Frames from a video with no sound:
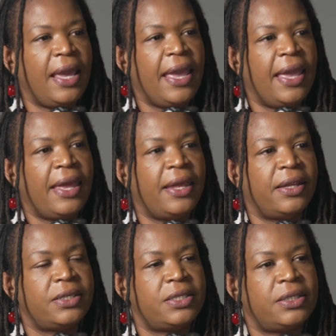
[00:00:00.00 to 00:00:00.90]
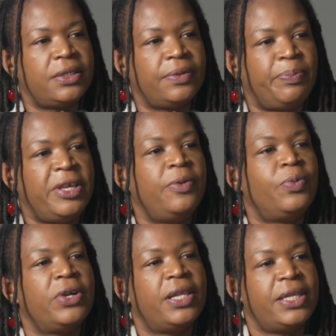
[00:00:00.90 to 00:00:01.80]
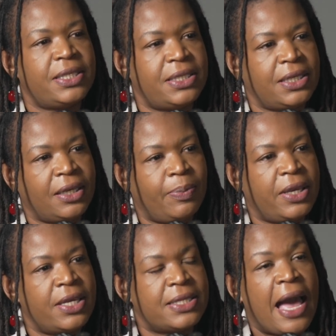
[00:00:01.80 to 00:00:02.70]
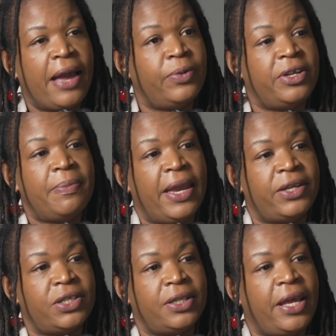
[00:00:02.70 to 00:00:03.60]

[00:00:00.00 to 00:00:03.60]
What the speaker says: and be realistic, because I would imagine that